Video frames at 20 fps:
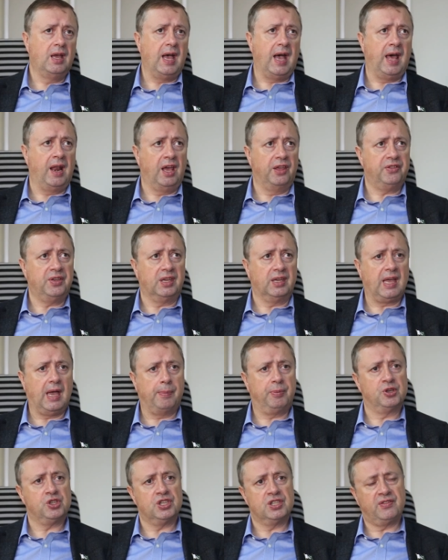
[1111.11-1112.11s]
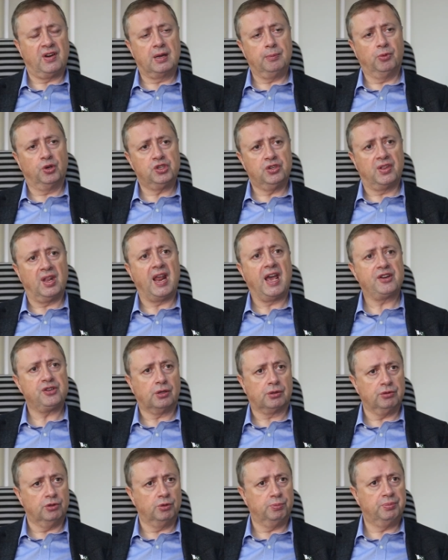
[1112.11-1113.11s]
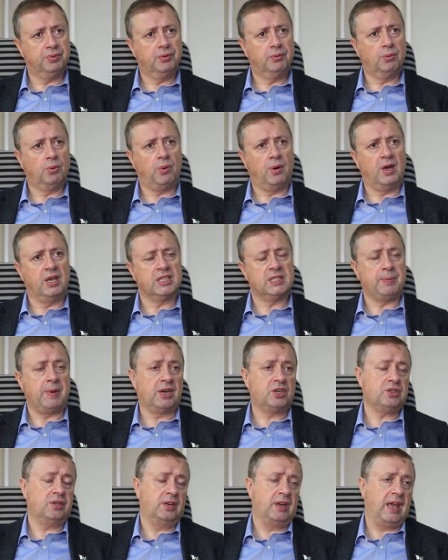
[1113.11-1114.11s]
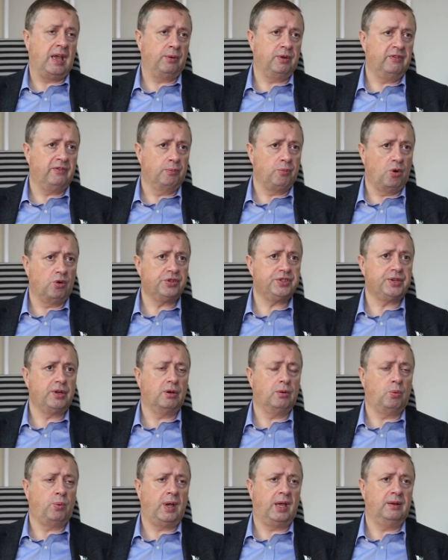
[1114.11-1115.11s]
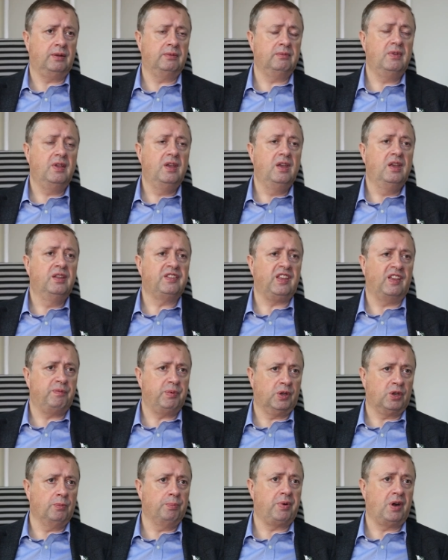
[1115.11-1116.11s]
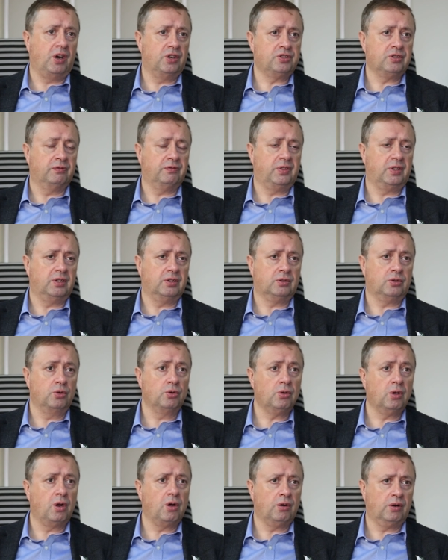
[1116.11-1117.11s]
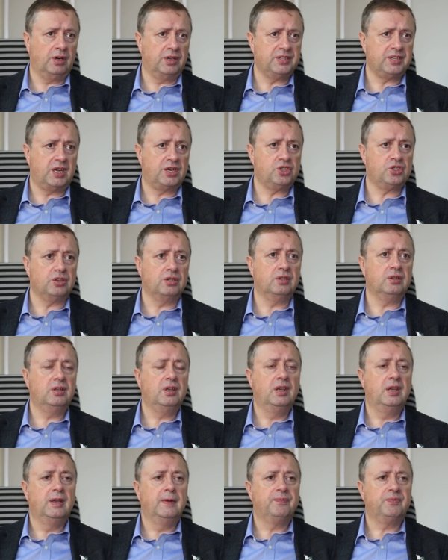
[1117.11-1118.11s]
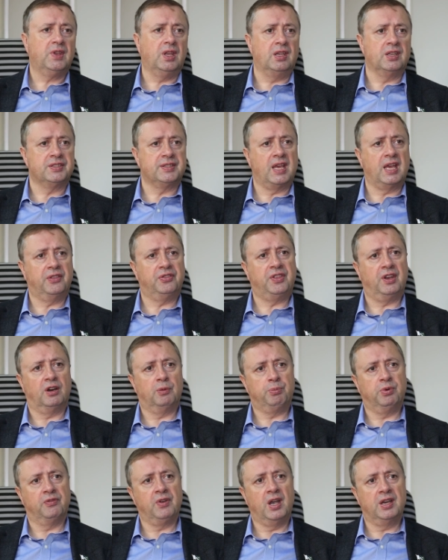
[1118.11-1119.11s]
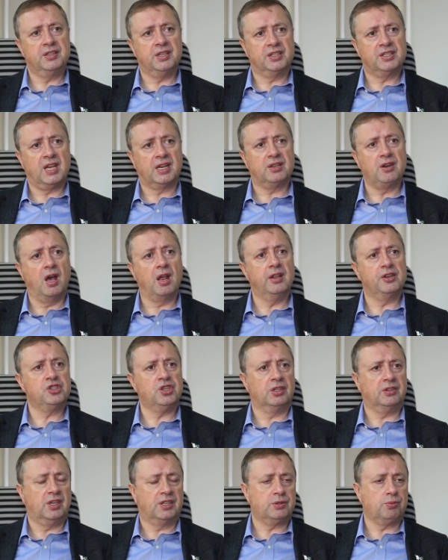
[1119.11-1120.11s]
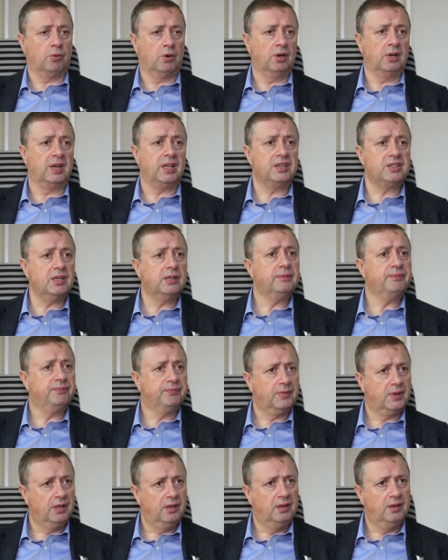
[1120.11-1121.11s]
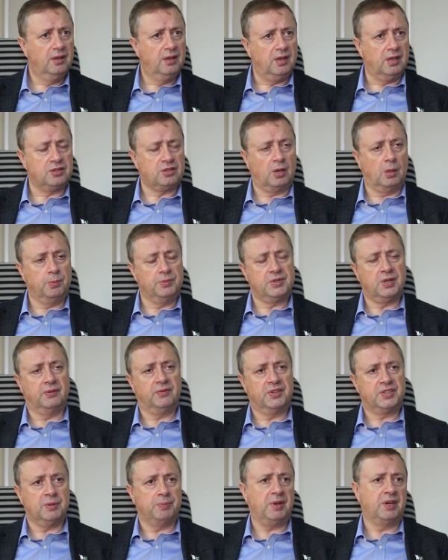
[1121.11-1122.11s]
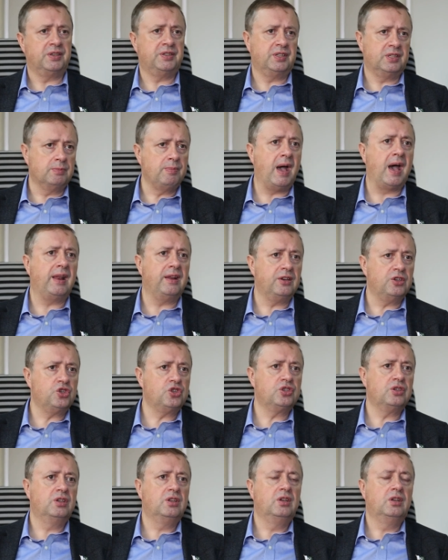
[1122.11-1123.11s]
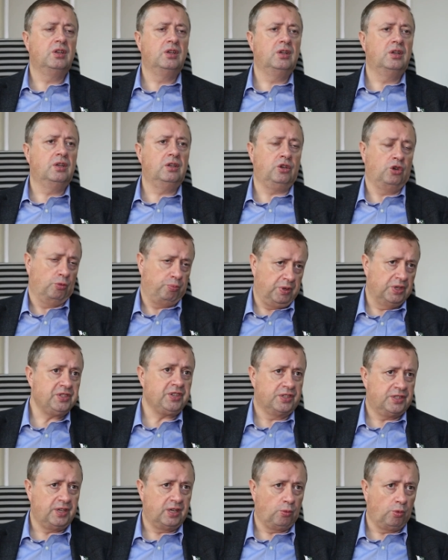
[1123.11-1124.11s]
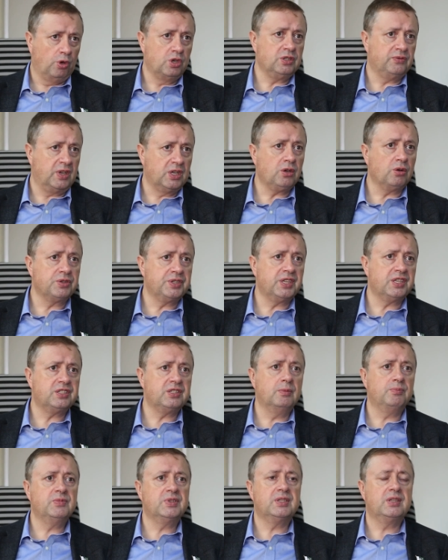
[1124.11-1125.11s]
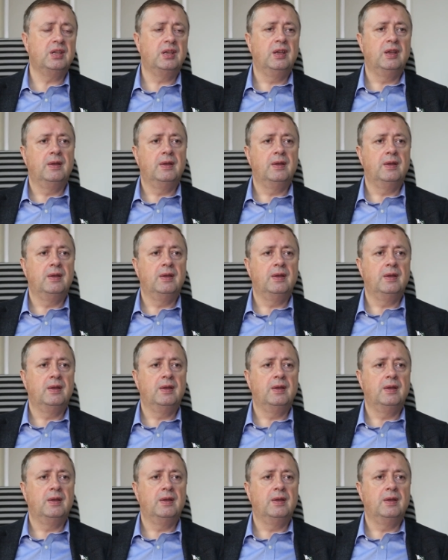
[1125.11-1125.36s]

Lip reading: And I think Apigee is very much in the latter group, especially now even more so when they've become part of the Google organization, is that they're providing technology that's world leading in terms of its ability to manage your business in a world of ecosystems,